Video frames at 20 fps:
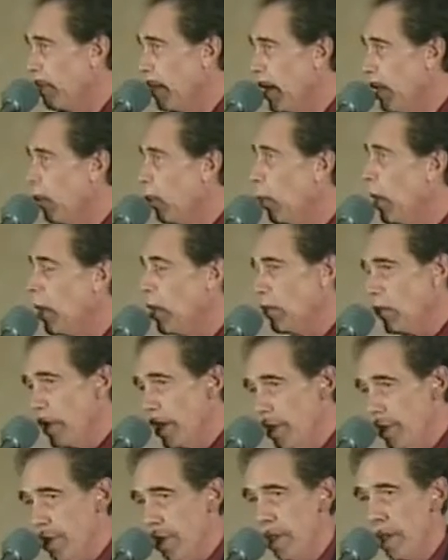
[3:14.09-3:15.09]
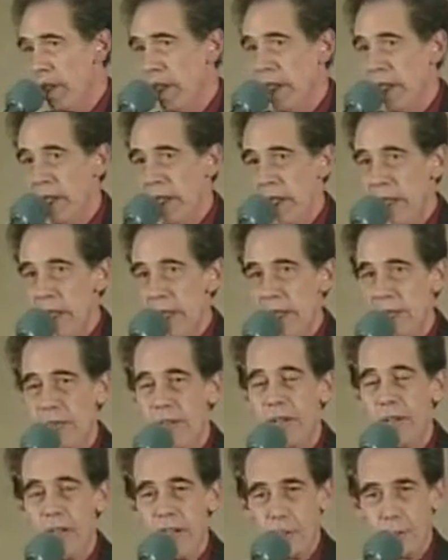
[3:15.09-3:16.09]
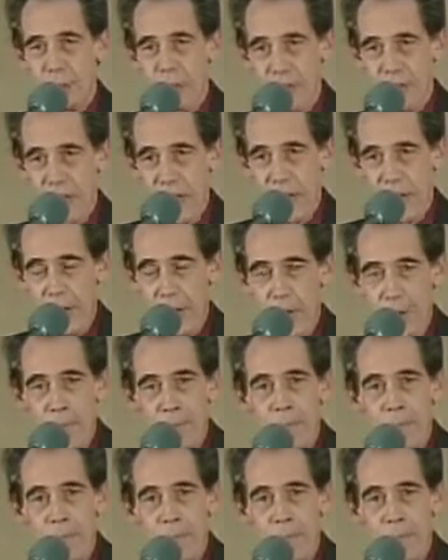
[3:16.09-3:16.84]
and one of which is our next presenter.